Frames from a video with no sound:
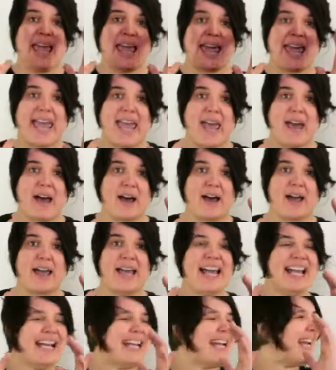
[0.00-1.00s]
Here,
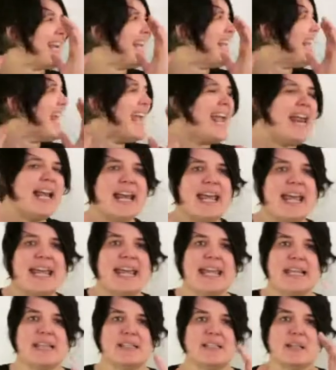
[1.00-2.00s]

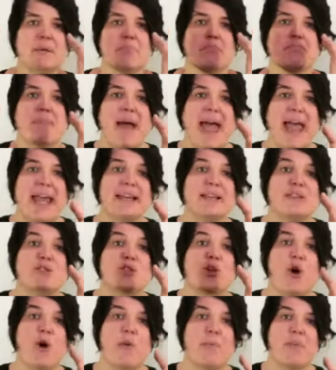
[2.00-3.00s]
clearly is the main
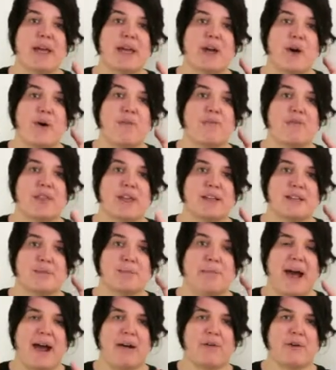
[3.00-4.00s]
topic of this
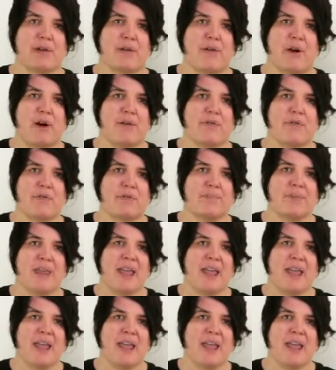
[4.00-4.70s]
paragraph.